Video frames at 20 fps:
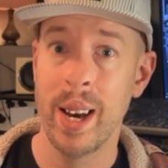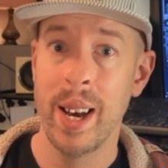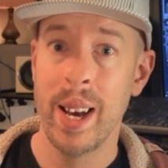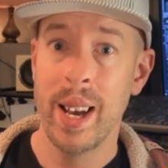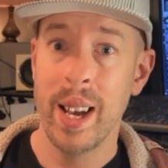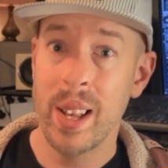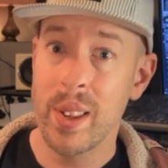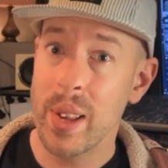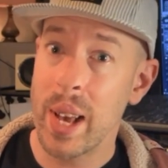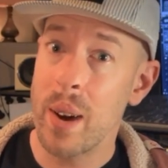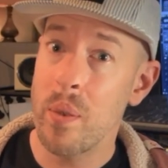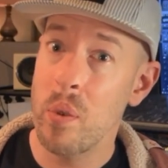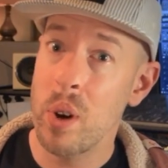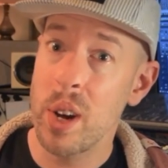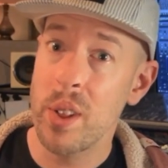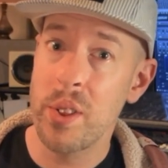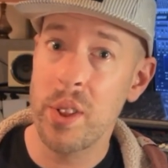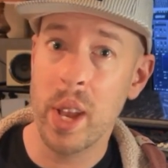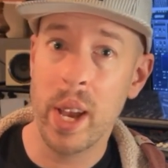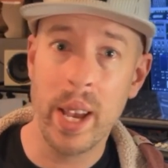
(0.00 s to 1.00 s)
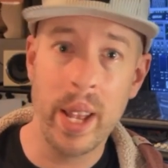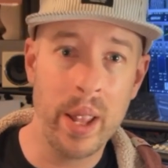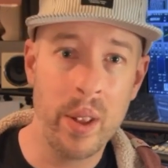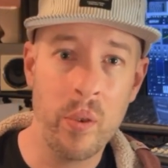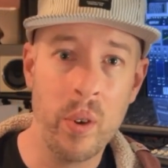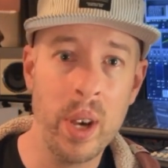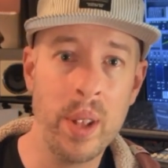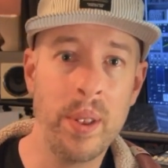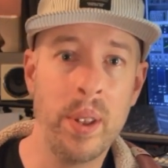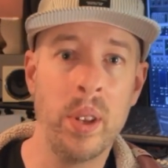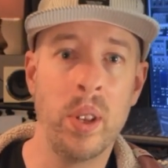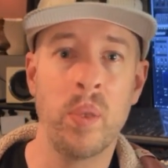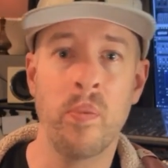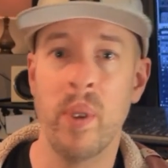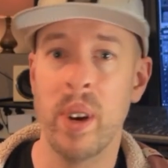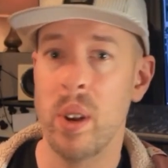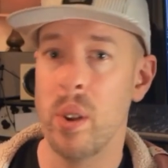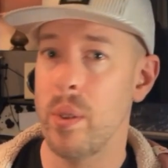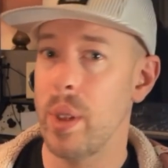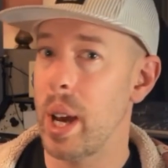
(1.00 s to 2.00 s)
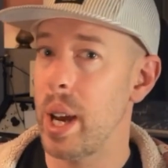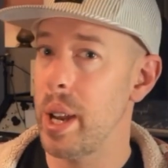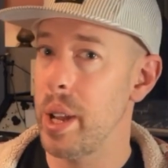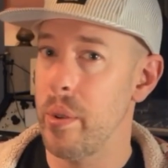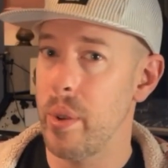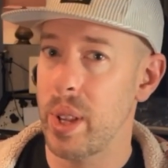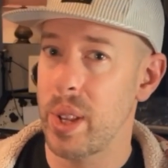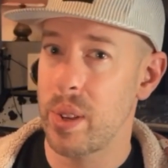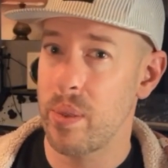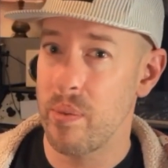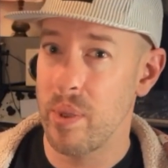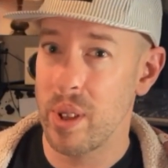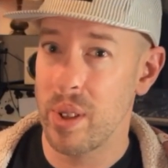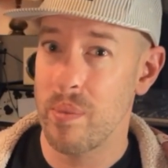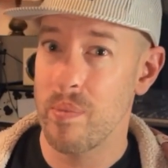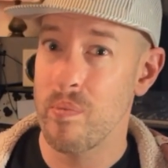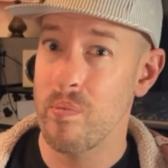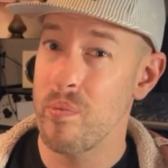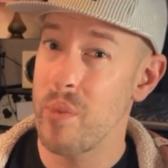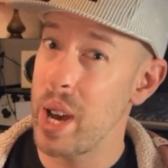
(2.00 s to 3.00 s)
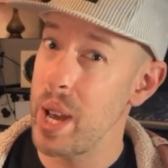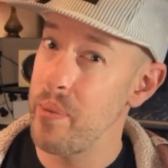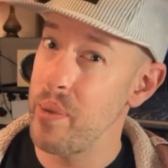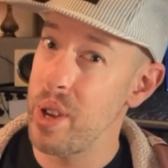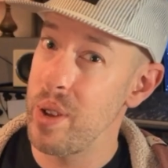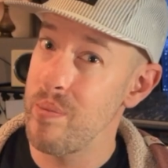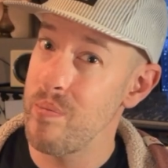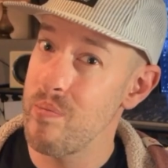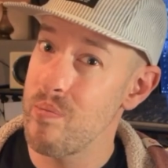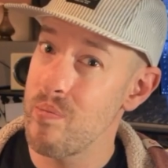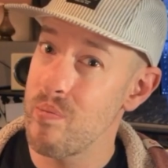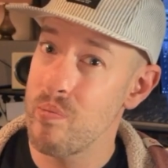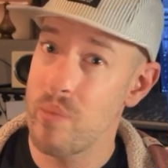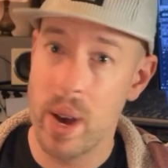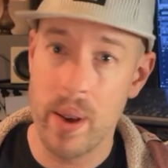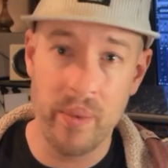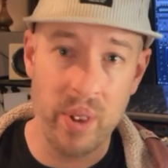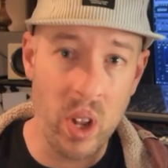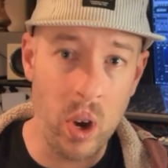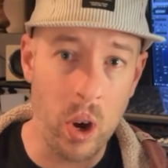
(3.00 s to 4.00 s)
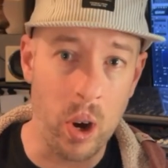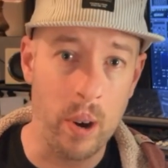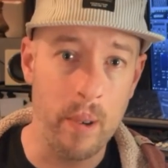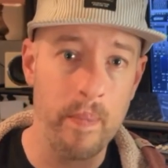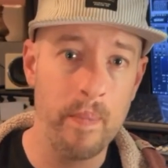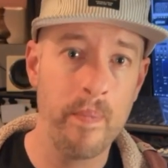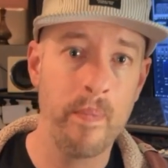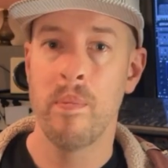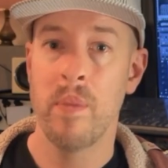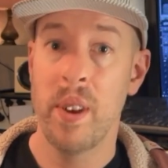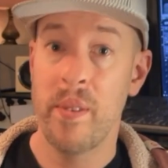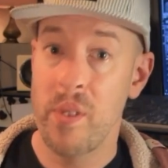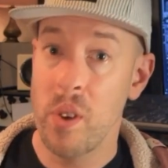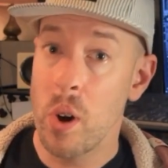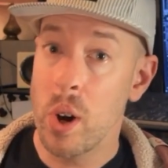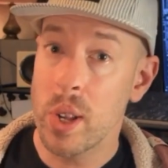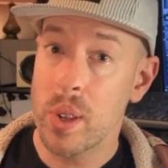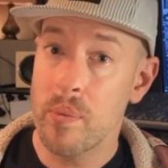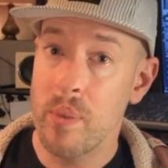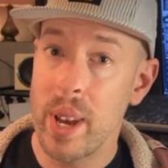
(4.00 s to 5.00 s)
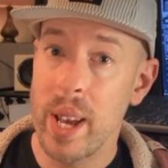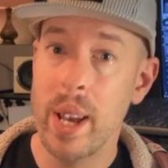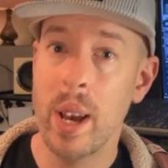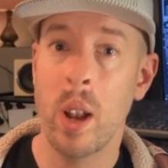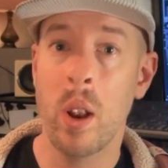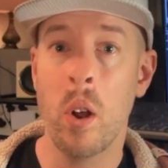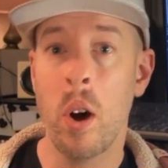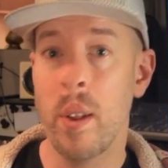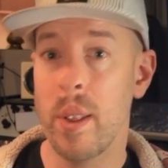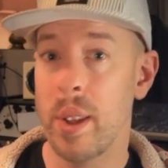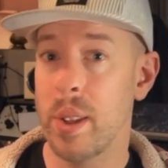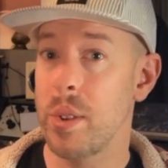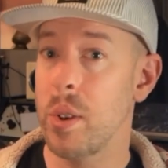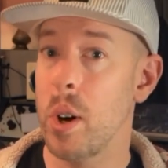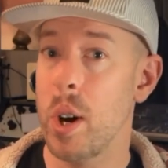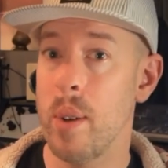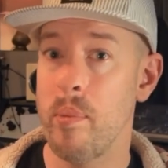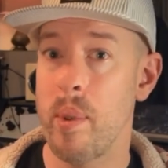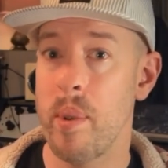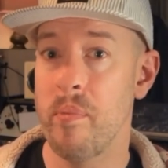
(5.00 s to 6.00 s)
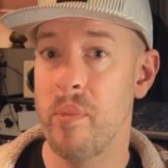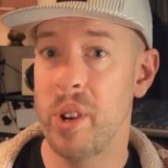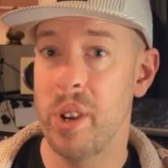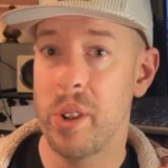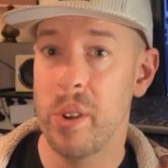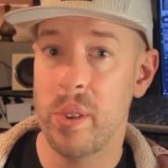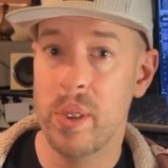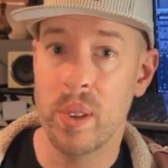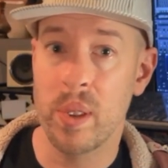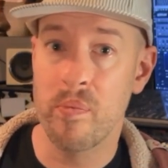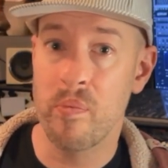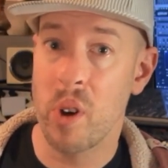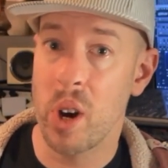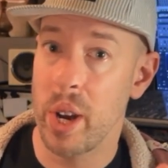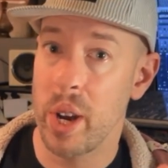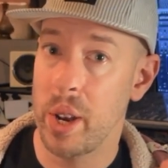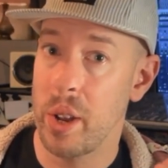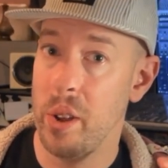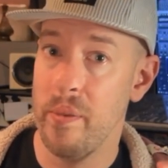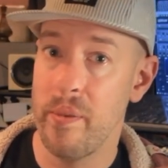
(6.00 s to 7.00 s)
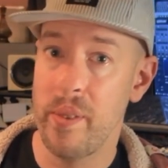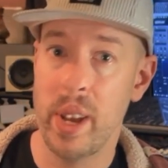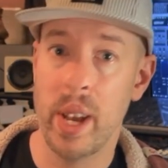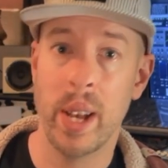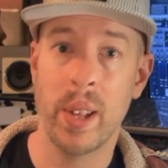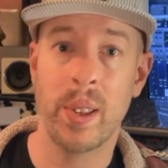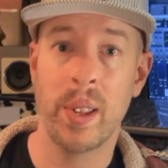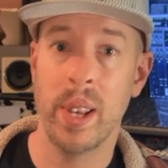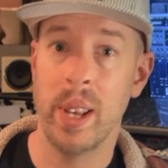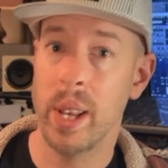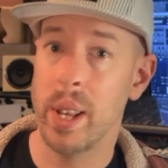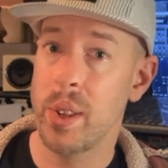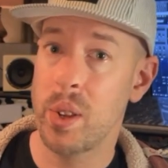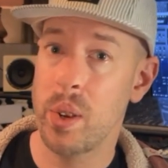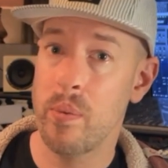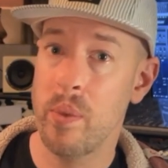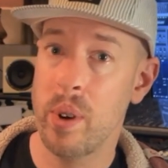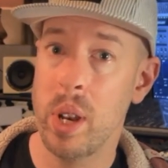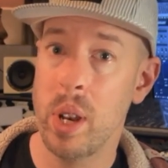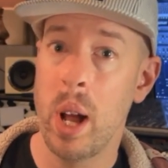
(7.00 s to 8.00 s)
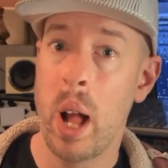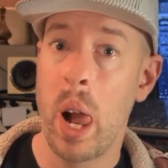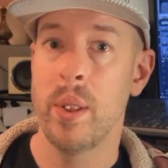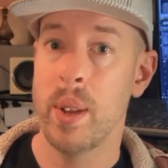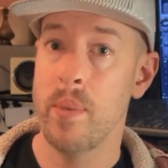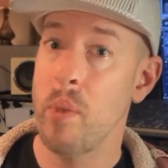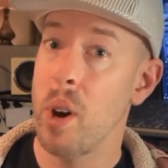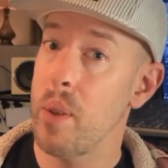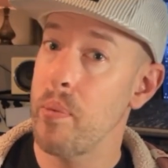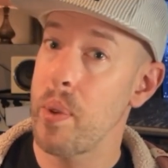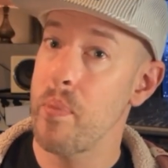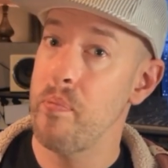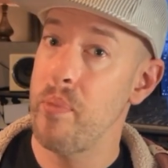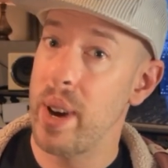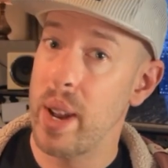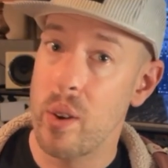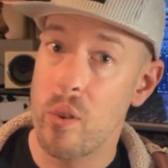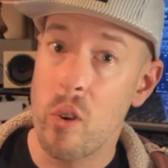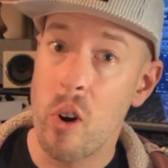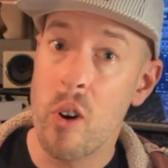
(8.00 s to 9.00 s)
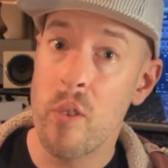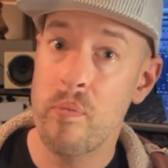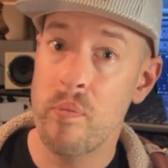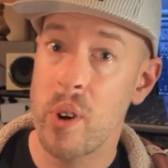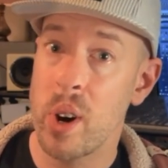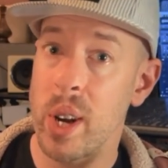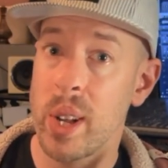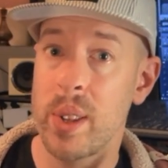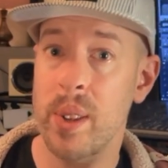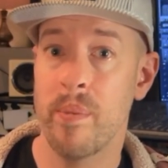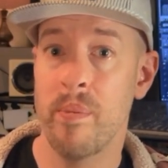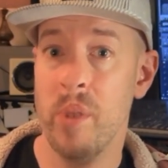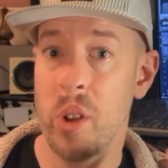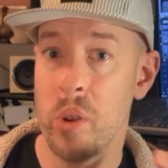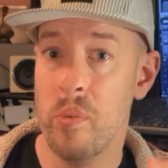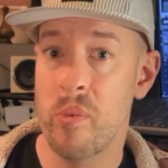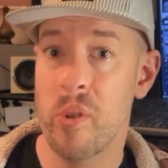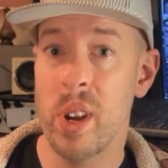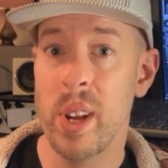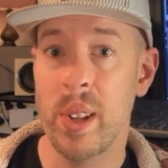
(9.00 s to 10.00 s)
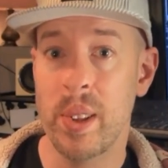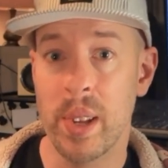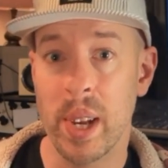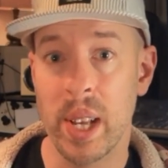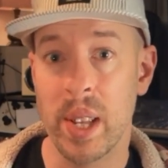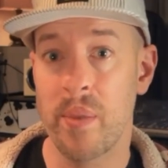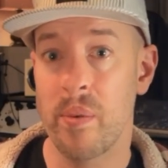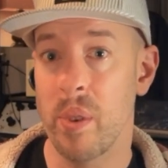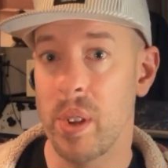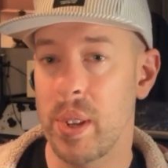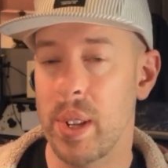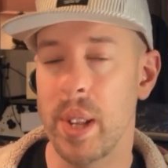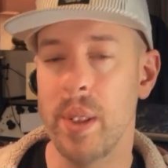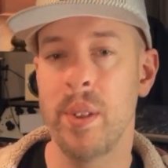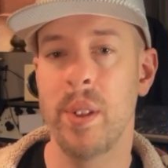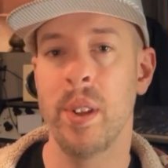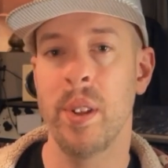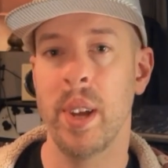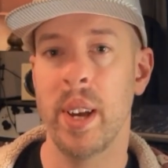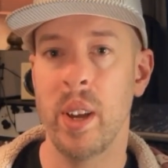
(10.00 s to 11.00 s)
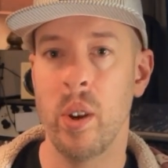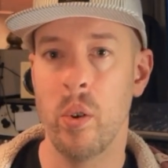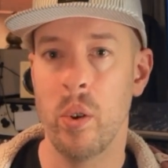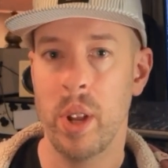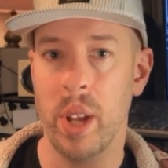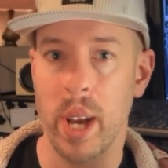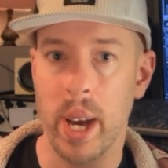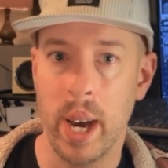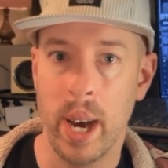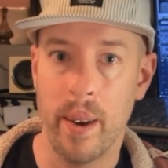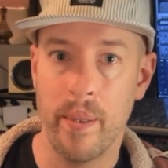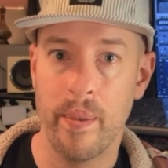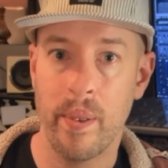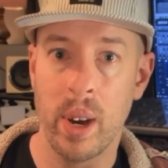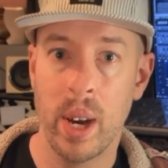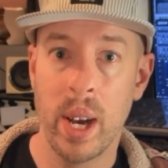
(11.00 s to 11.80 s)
Is that worth the 80 quid that you spent on that new instrument? Maybe, maybe not. If you ask me, a lot of the time when producers buy a new VST instrument, they might have been better off buying some new presets for a synth that they already have.